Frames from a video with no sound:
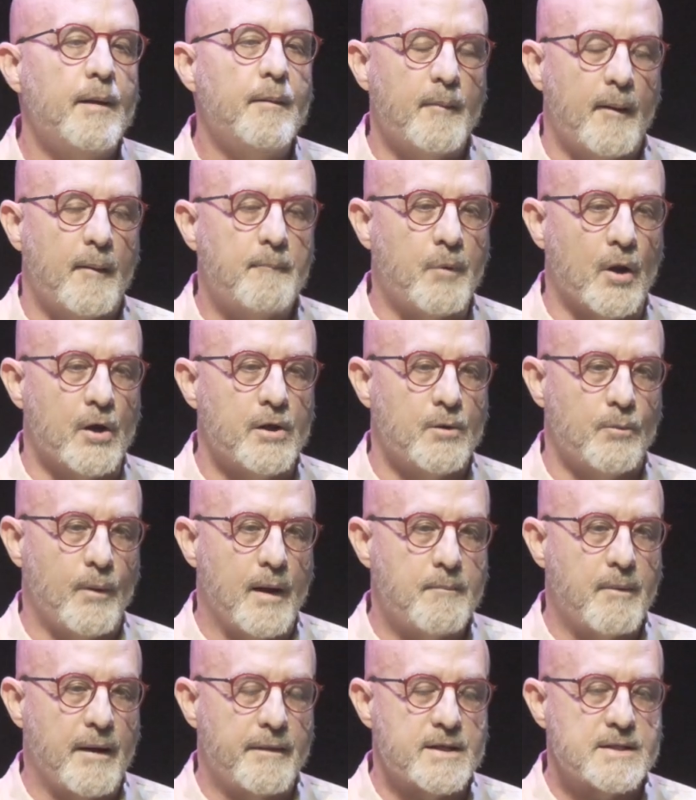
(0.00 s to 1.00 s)
am I blown away
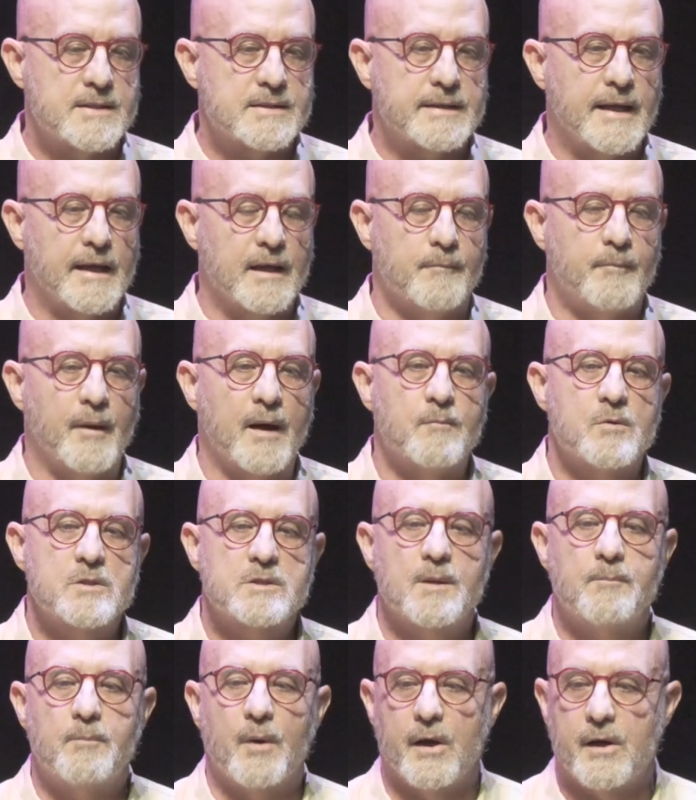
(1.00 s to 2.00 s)
by the scale, but I'm
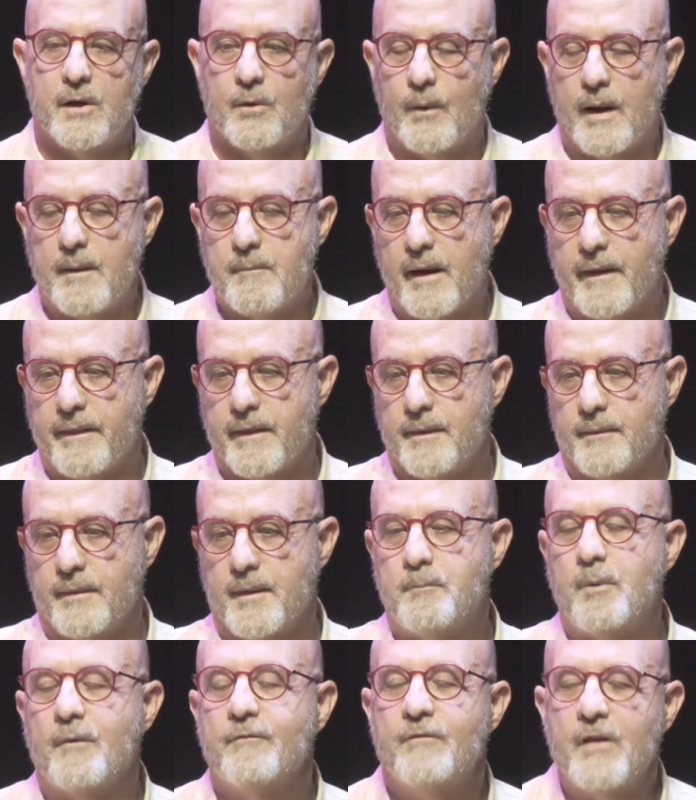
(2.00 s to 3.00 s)
also blown away by the
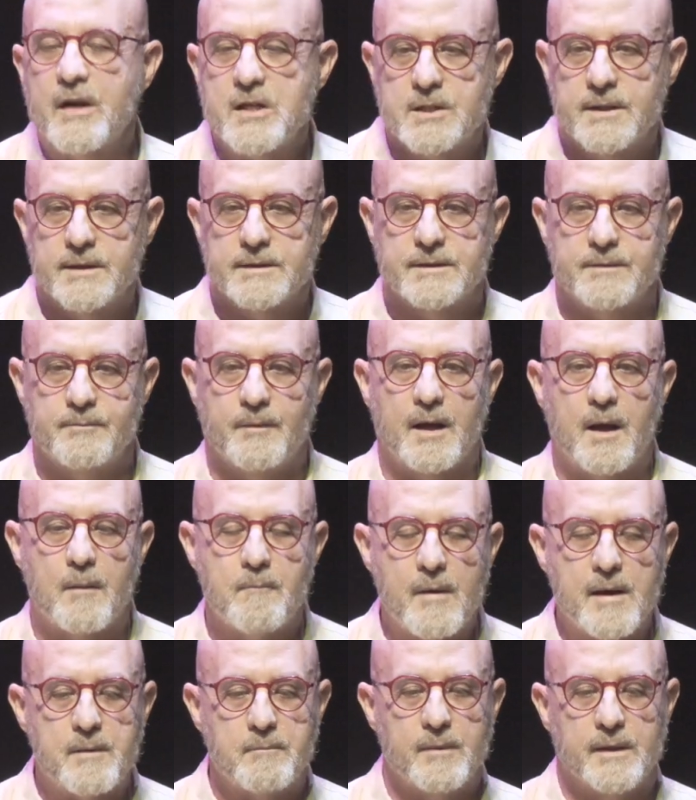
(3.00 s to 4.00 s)
professionalism, the
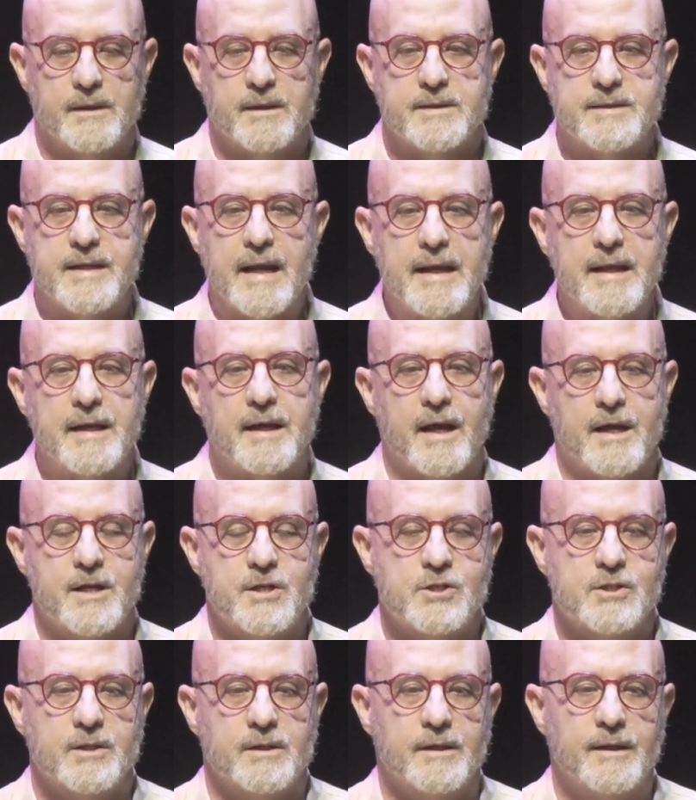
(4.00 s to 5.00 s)
commitment, the
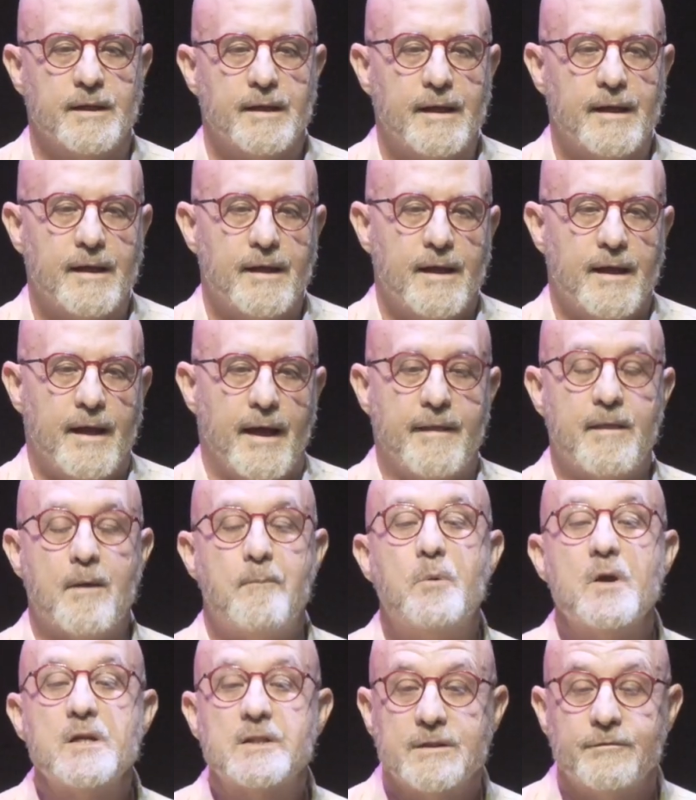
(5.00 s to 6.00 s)
dedication, and the
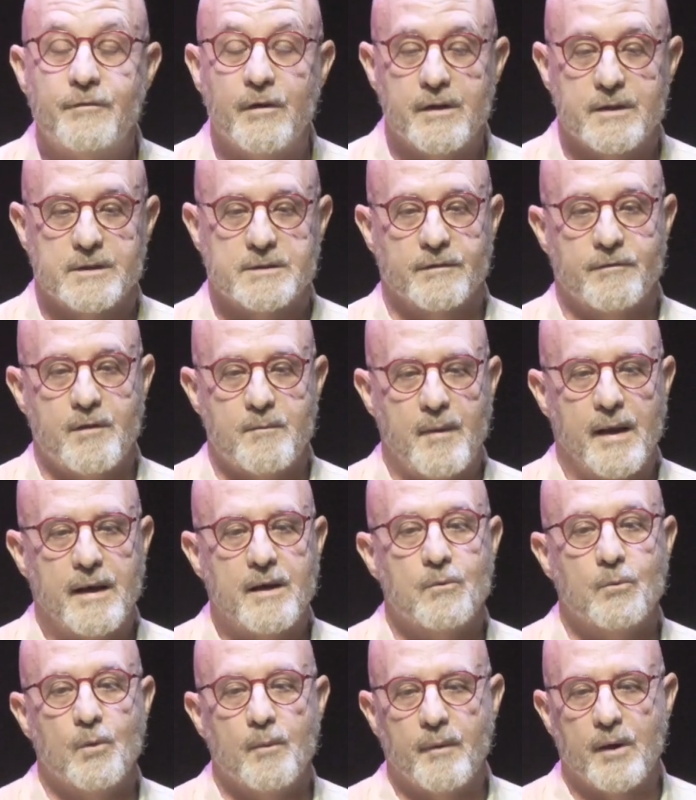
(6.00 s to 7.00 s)
perseverance of the men
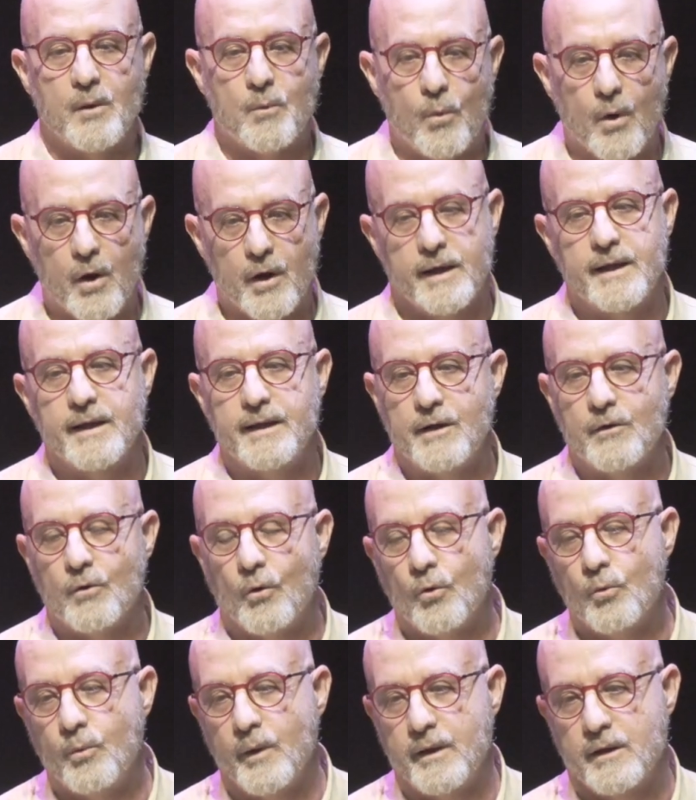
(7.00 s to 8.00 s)
and women working in
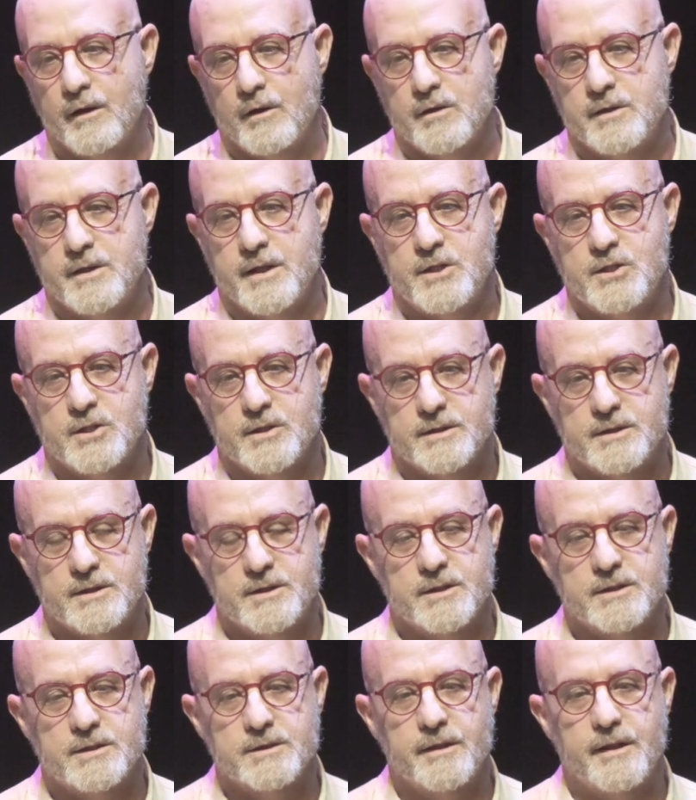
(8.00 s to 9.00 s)
all weather conditions
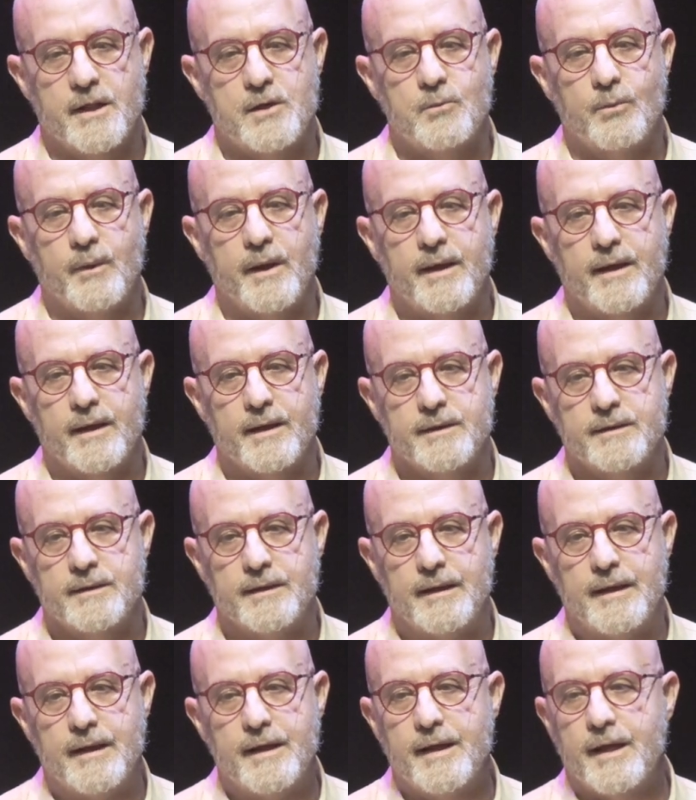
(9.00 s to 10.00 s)
just so that we can
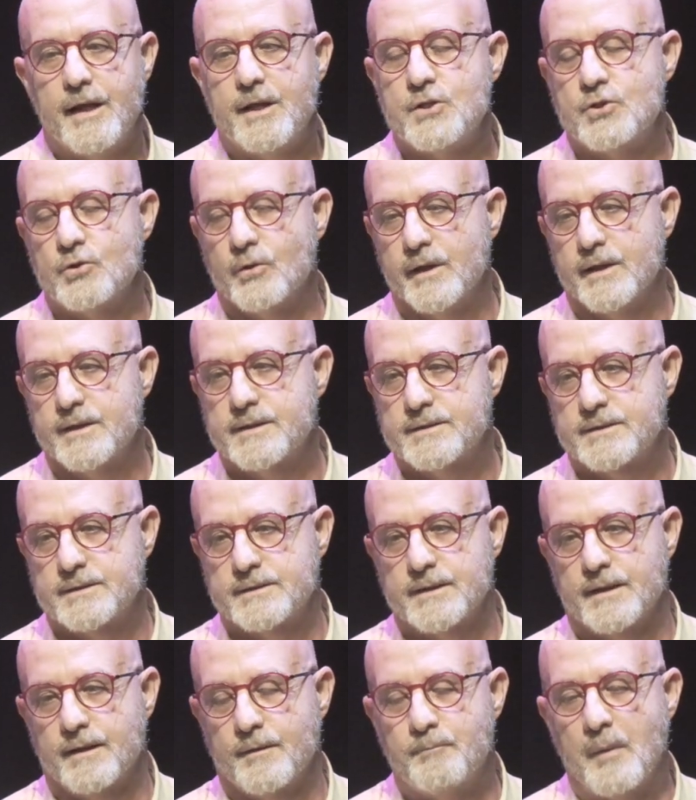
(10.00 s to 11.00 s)
enjoy
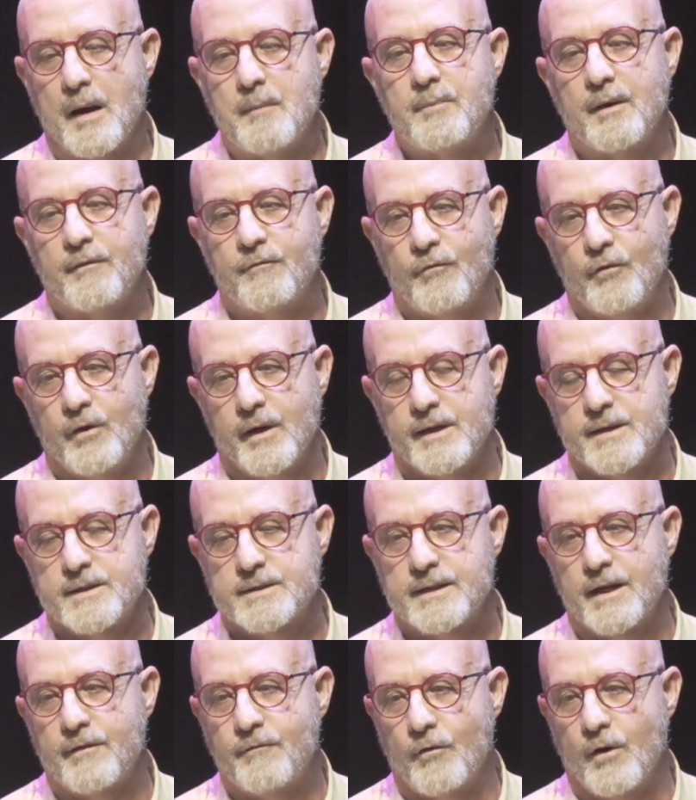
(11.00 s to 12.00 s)
a bumpy-free and a
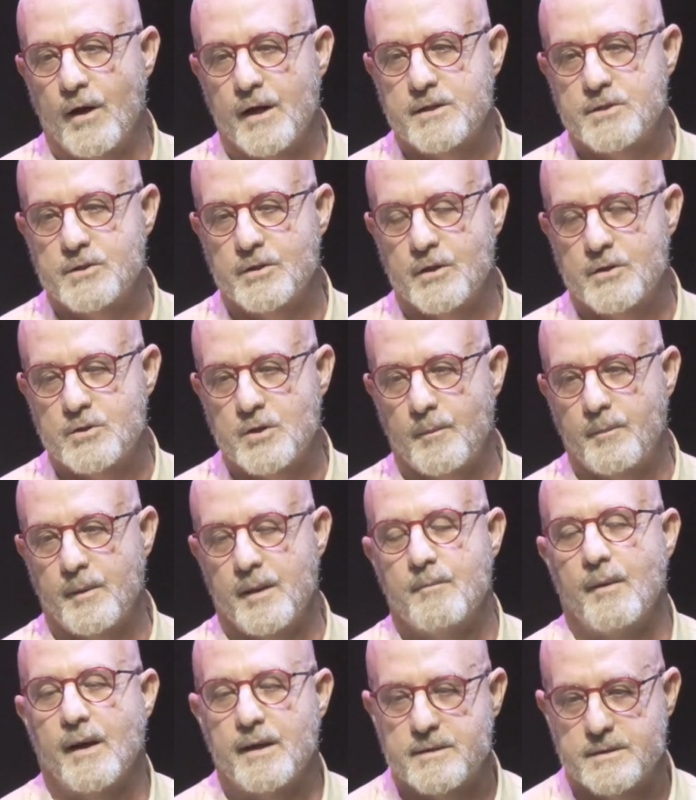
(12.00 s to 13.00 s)
safe ride to the top of the
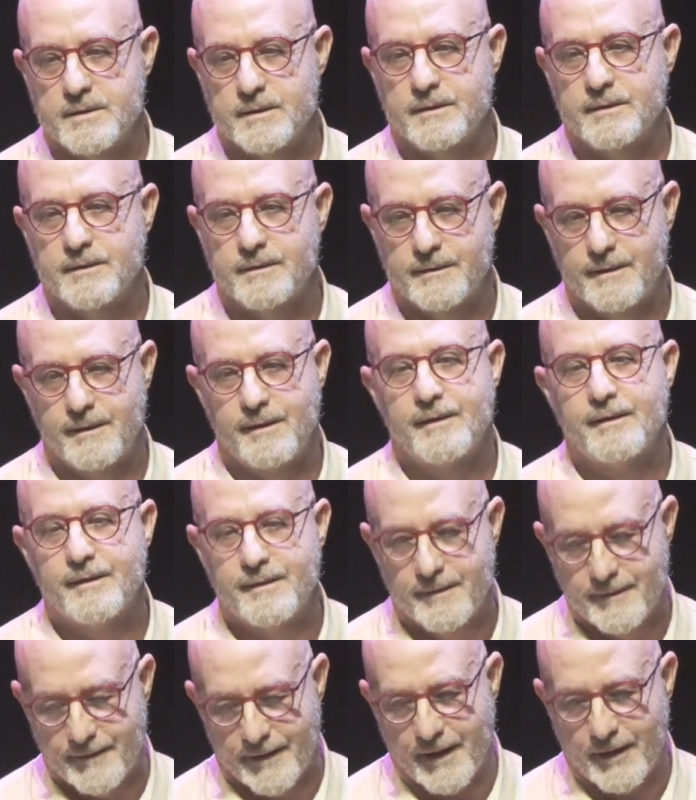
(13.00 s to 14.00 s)
mountain.
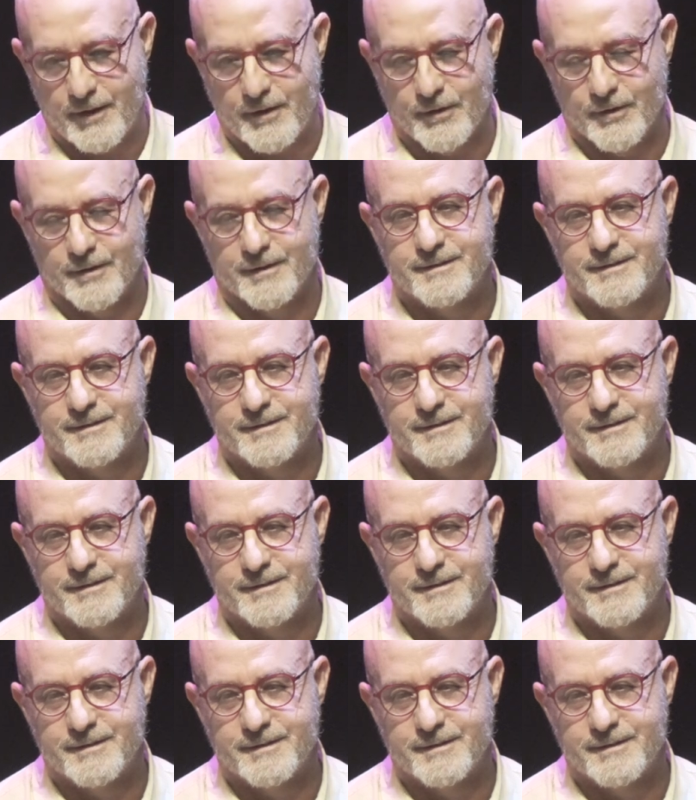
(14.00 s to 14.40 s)
Thank you.